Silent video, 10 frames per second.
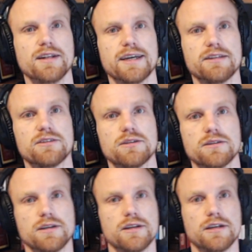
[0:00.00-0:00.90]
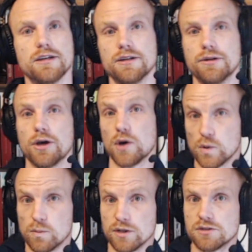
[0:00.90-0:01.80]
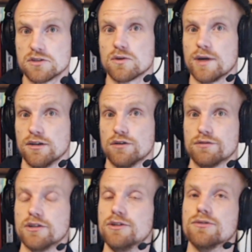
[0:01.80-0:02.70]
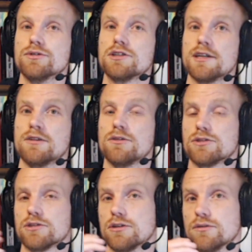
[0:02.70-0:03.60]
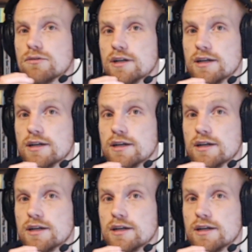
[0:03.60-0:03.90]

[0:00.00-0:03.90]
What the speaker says: that the Romans quite often used, and also